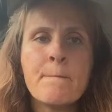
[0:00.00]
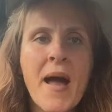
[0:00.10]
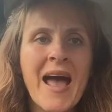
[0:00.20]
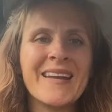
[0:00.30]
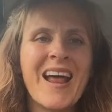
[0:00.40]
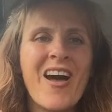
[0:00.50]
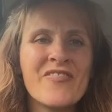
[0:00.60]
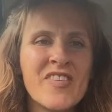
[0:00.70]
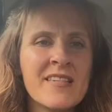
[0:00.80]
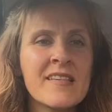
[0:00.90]
But
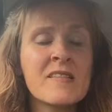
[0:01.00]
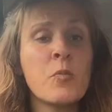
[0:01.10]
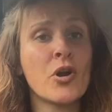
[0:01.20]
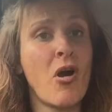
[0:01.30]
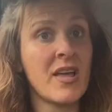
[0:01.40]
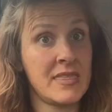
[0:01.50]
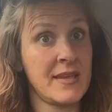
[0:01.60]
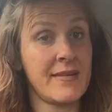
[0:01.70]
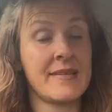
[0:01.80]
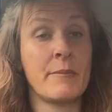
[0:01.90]
this is what I
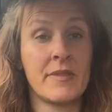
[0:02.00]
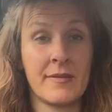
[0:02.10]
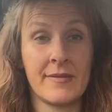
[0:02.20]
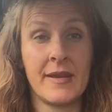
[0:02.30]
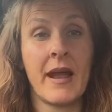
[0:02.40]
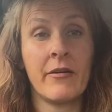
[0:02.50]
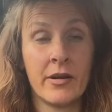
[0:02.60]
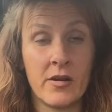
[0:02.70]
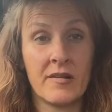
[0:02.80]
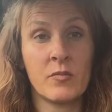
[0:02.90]
think some of the
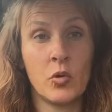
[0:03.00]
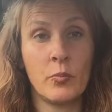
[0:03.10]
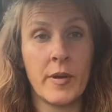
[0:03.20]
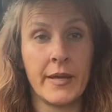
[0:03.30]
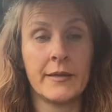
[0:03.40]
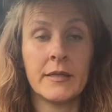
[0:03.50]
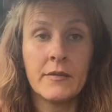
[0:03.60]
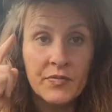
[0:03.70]
scenarios will be.